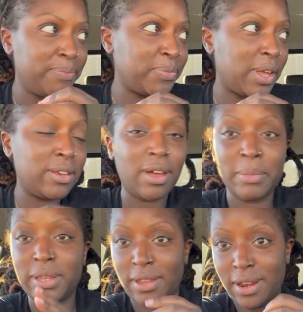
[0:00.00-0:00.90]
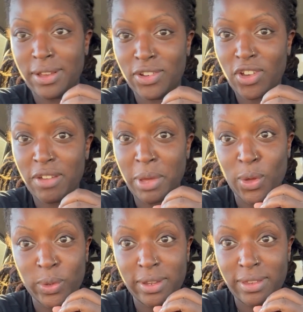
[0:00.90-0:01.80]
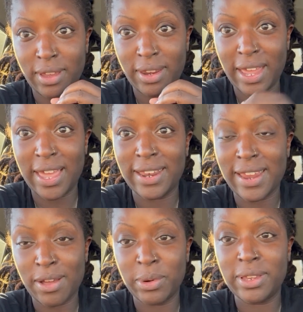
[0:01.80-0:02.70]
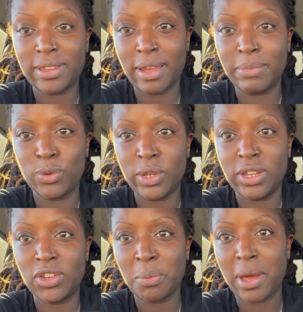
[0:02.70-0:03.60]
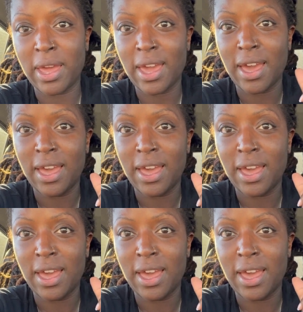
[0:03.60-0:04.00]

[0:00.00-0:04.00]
I taught my son how to drive, my oldest son, and now it is time to teach my